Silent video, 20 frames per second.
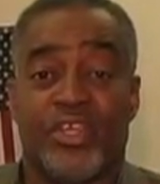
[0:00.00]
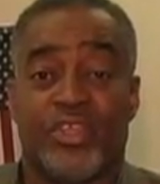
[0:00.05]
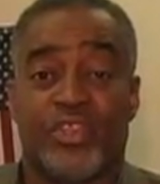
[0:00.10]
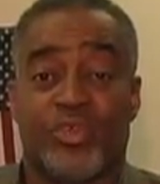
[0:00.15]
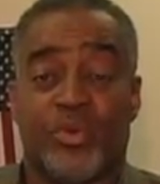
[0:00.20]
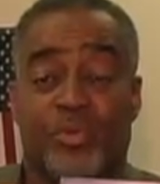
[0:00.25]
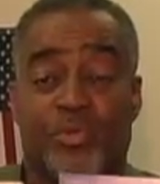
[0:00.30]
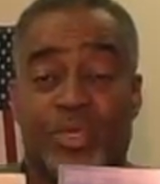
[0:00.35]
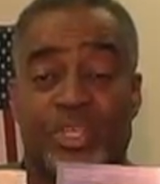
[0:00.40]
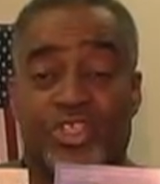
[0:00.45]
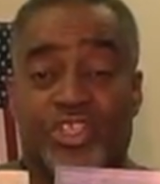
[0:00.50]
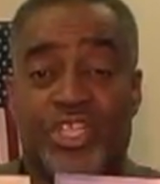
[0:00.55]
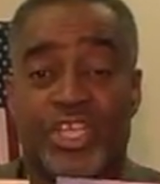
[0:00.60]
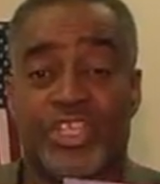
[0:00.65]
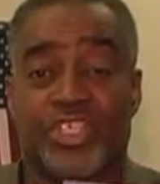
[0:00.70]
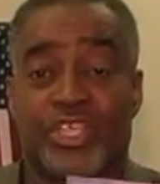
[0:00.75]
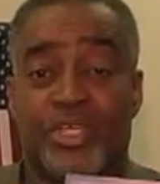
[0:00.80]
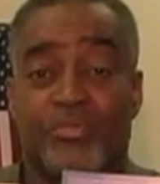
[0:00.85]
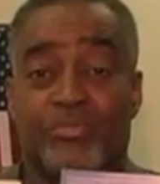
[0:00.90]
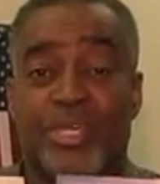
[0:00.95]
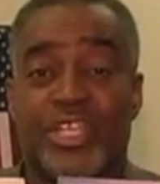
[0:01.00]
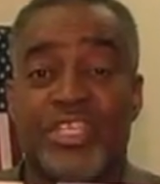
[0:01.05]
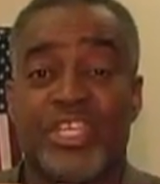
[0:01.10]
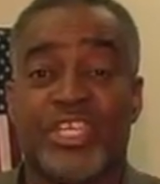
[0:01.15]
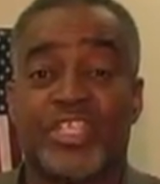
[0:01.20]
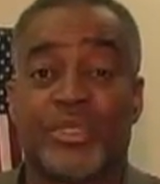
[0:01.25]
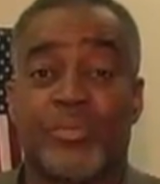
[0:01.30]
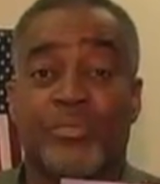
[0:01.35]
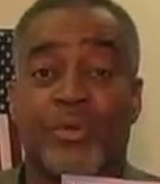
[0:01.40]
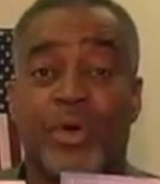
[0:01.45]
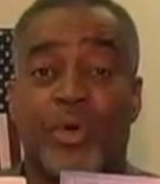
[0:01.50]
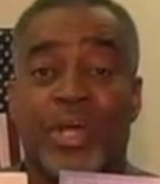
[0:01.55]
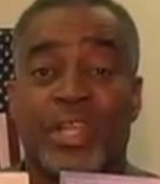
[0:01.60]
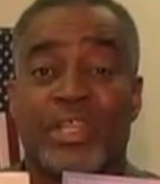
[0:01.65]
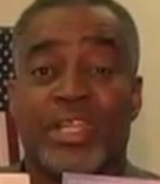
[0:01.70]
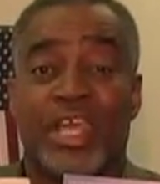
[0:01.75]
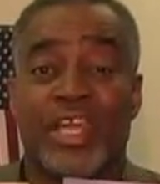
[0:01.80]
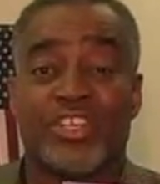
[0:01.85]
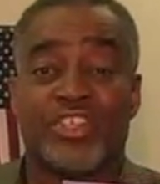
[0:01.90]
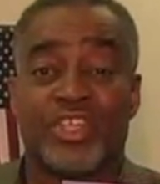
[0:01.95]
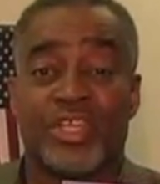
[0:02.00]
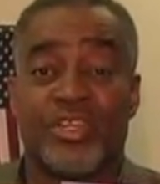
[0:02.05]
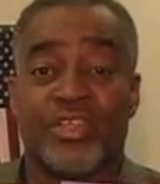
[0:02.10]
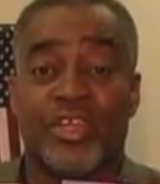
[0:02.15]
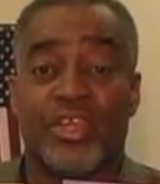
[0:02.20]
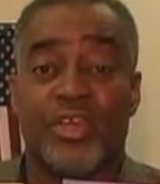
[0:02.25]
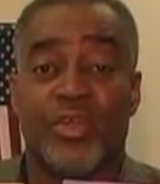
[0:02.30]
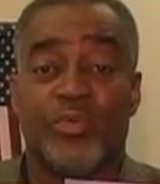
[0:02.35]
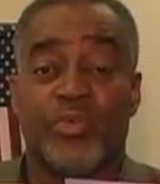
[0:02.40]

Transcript: to petition municipal election